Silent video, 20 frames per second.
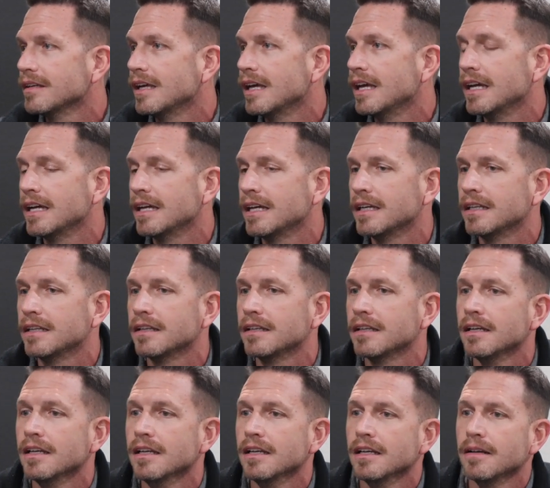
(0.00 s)
And
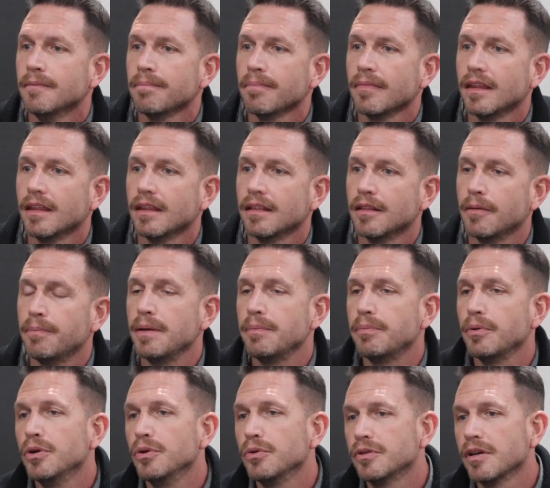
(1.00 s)
the
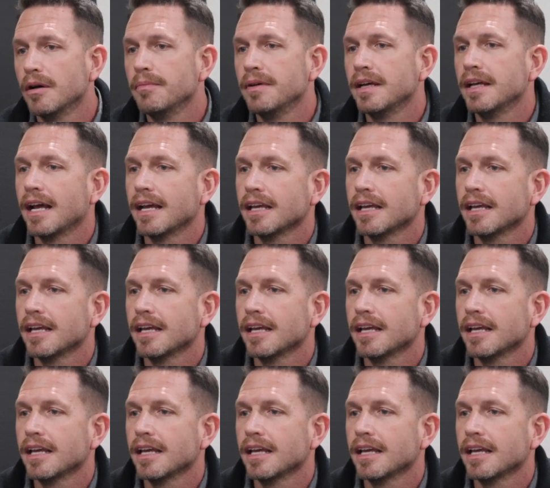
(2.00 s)
people who come in,